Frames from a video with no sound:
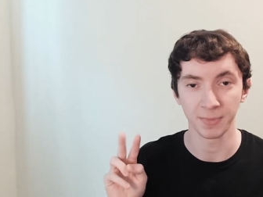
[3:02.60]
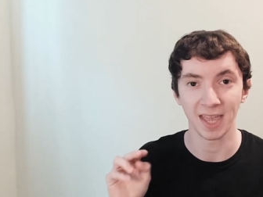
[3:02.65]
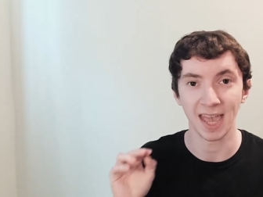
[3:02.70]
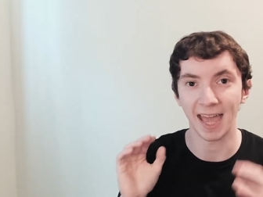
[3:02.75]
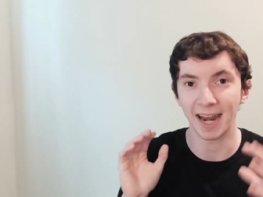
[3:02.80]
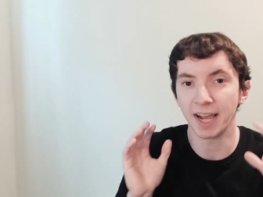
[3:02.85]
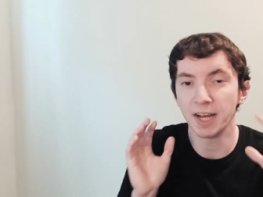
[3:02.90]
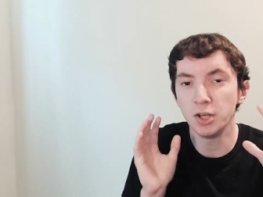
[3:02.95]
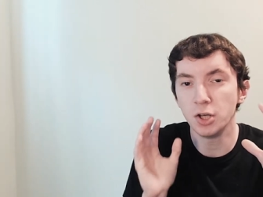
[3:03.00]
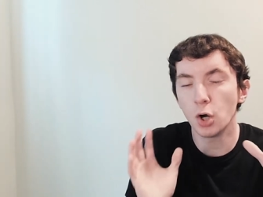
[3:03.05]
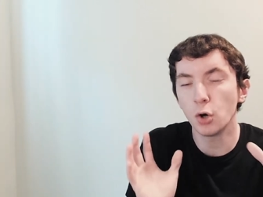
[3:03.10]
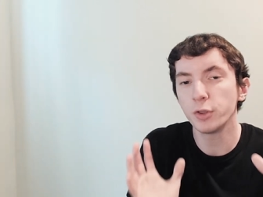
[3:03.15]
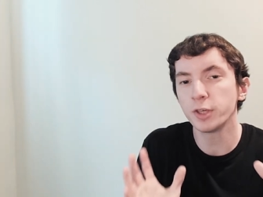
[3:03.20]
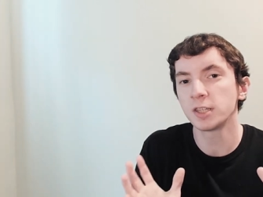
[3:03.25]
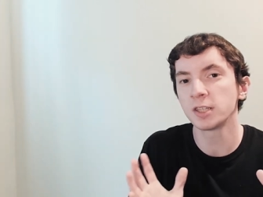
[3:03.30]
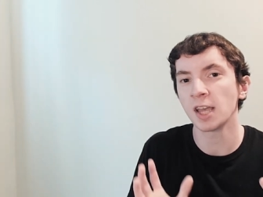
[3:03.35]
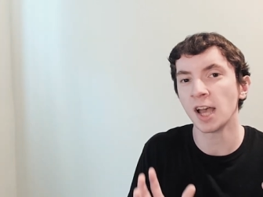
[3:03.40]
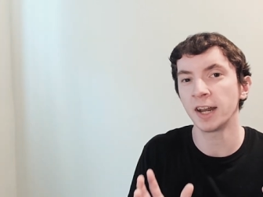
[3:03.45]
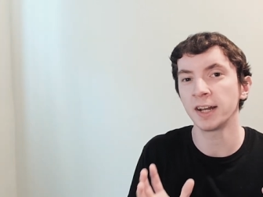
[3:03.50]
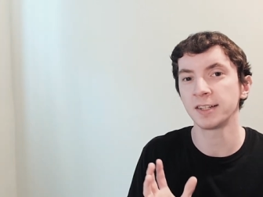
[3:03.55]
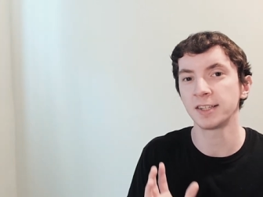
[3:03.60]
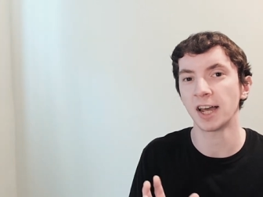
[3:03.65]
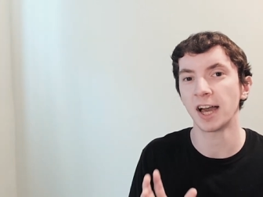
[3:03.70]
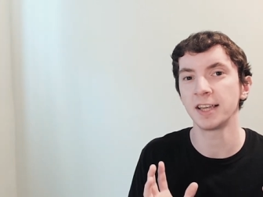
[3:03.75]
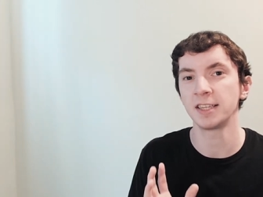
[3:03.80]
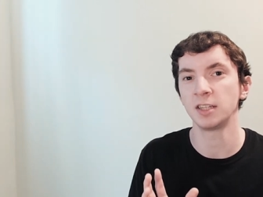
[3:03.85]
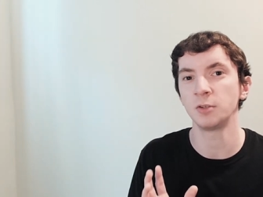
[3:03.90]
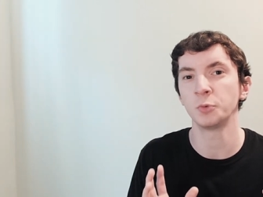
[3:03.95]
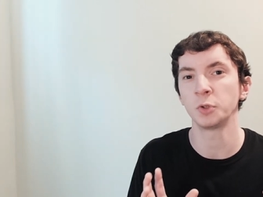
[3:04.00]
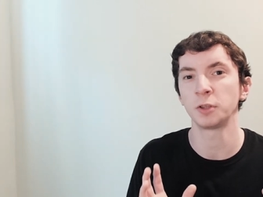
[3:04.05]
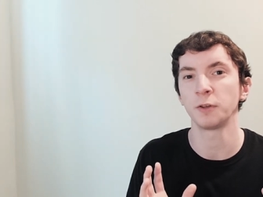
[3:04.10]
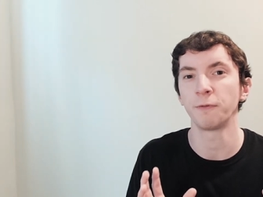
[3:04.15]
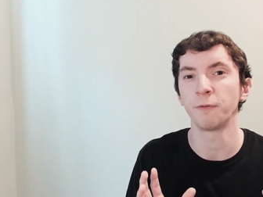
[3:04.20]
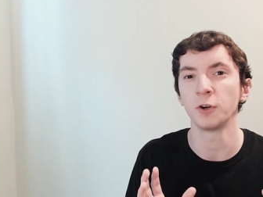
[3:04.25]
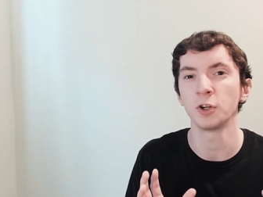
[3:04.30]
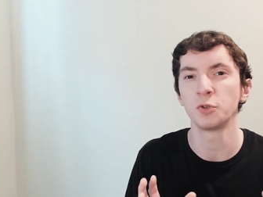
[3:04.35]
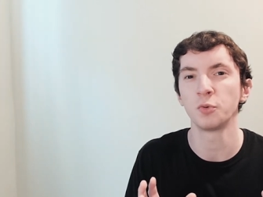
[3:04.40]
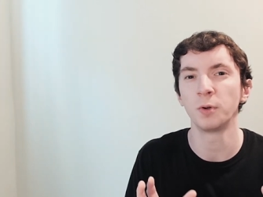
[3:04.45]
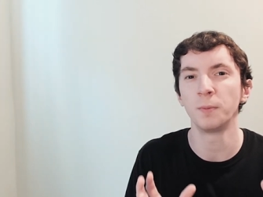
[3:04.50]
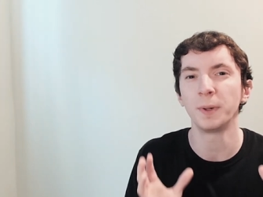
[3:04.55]
And I know this kind of ties in with the
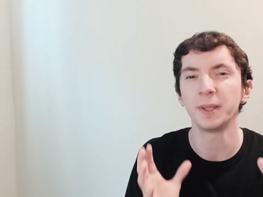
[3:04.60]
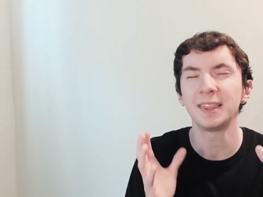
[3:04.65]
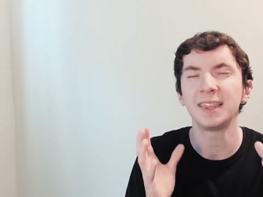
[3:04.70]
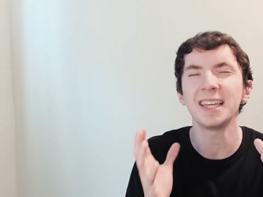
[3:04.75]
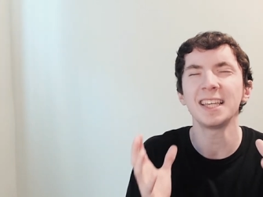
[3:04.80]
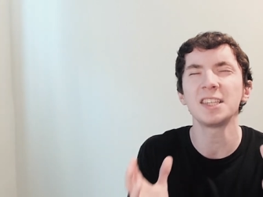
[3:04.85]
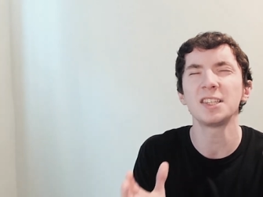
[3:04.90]
first one, but this